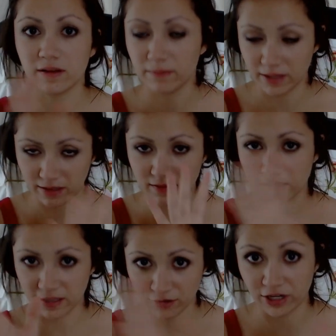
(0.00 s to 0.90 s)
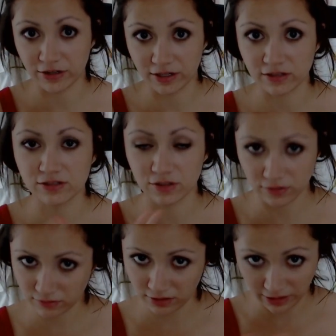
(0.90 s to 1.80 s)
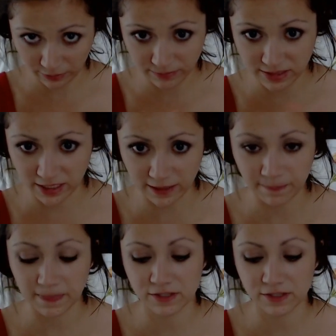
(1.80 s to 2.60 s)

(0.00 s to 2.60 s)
make it greater heal. So you get what I'm saying?